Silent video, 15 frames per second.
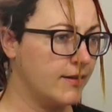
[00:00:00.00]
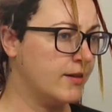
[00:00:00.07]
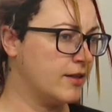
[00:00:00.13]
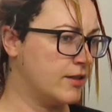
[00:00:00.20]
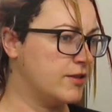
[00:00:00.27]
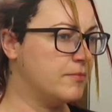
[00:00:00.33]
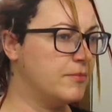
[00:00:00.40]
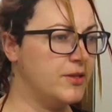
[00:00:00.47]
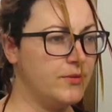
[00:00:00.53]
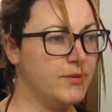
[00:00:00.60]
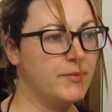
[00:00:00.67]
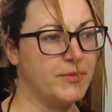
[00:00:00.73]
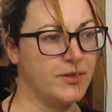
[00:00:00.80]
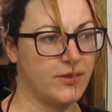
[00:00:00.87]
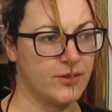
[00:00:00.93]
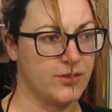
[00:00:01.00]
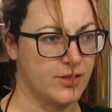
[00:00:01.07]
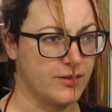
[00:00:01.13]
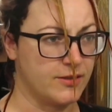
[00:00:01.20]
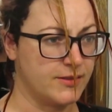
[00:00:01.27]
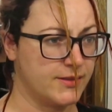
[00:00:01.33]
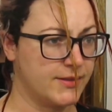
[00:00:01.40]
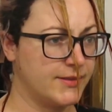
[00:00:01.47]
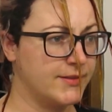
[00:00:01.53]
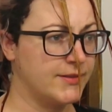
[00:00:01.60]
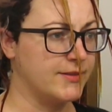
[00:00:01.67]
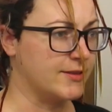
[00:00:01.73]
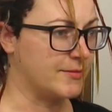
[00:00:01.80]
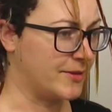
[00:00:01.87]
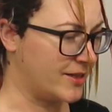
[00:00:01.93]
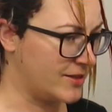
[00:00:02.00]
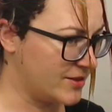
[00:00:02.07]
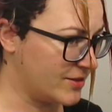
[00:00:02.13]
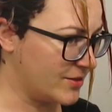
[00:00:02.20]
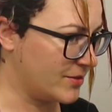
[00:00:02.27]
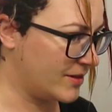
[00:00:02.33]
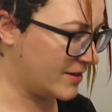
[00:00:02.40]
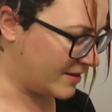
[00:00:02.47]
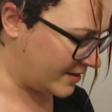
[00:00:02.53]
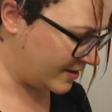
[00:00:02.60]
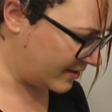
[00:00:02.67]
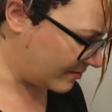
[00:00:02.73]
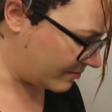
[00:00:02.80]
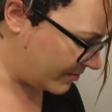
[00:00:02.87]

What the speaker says: I should be doing bigger chunks. My hair's so thin at the